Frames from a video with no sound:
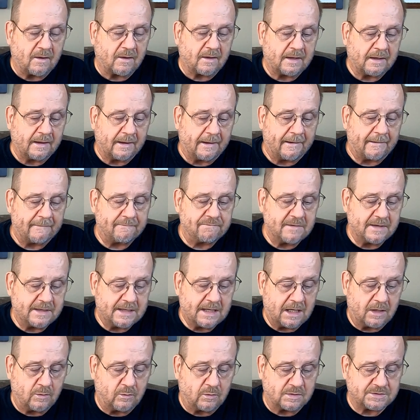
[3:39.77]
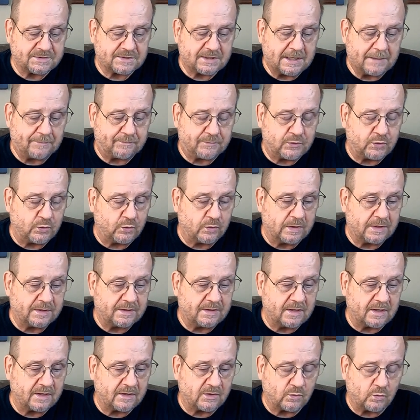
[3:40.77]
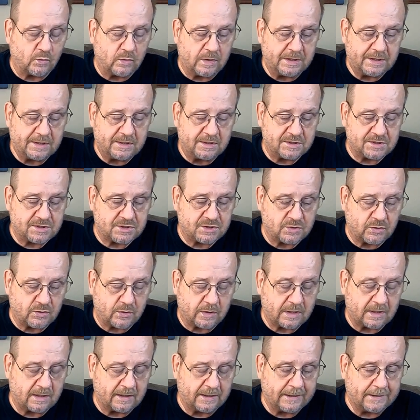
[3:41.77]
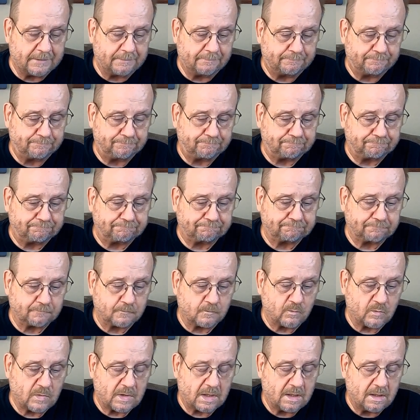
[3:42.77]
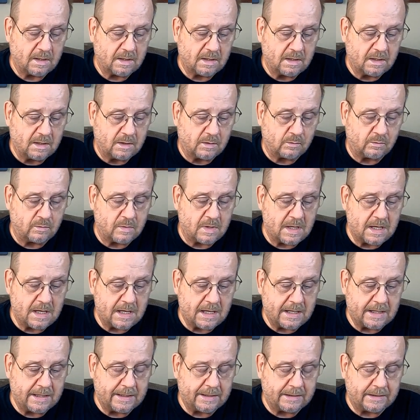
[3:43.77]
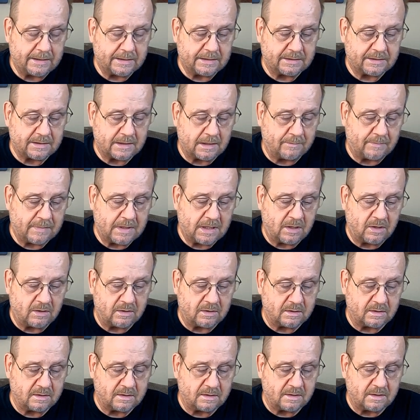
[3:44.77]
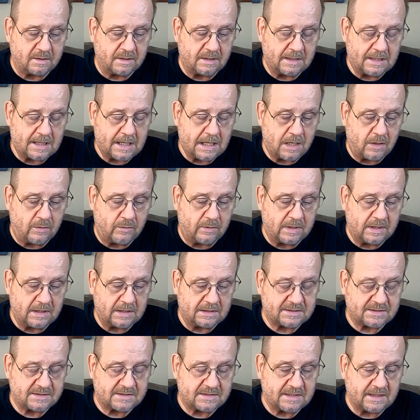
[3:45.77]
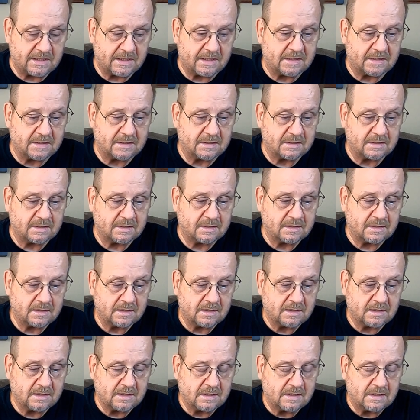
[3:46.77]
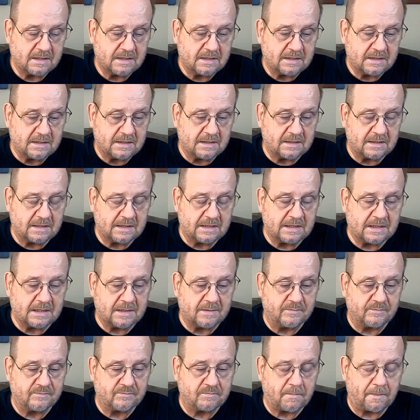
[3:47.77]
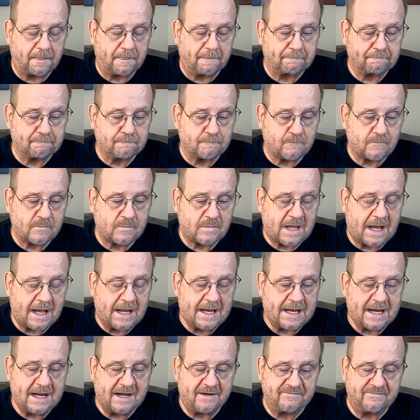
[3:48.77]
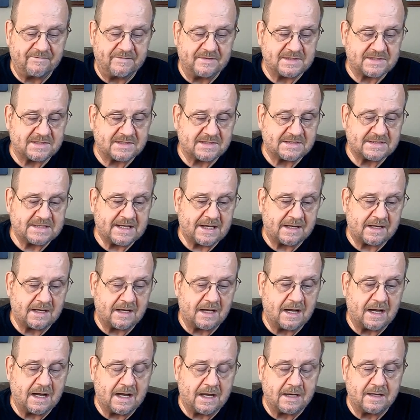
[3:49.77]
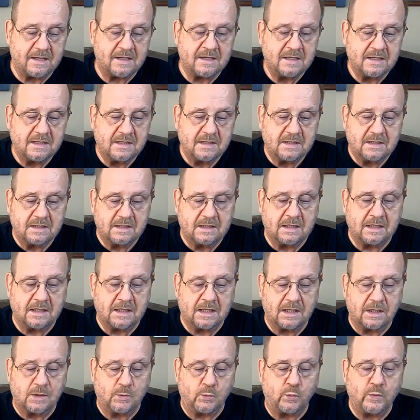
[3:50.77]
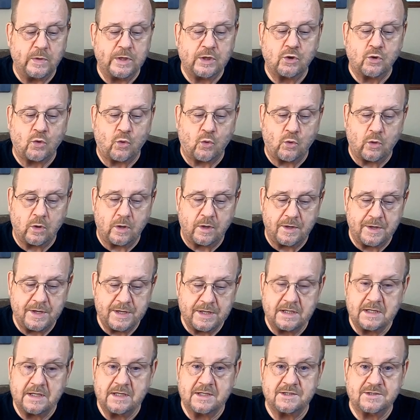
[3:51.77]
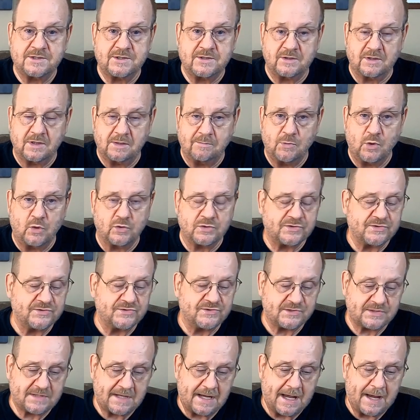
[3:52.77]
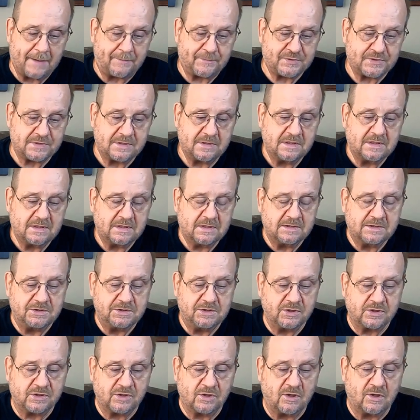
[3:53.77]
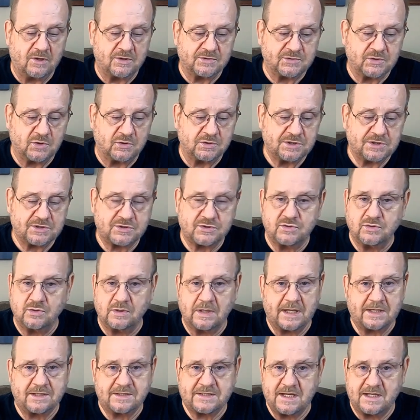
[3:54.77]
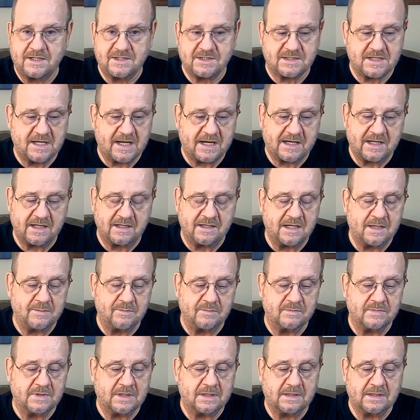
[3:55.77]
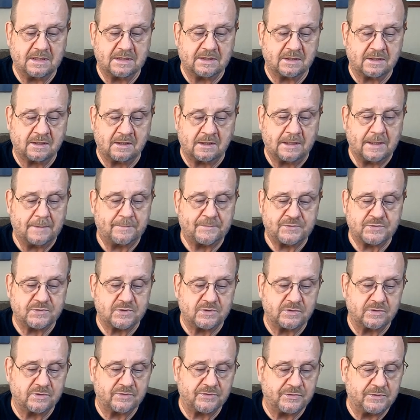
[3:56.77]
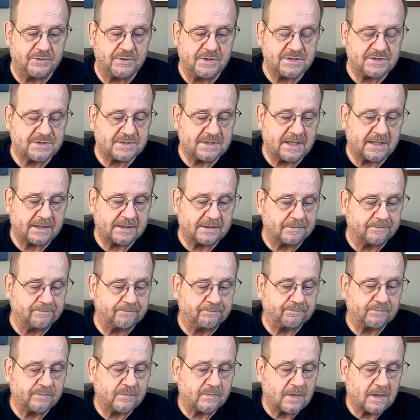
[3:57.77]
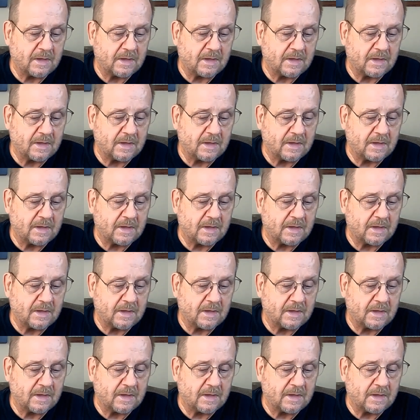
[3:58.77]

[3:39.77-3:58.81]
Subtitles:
Okay, now we'll skip to another one here shortly. Right about now, I'd say. I have this set on record until the motion stops. You can also just do like 10-second clips or 30-second.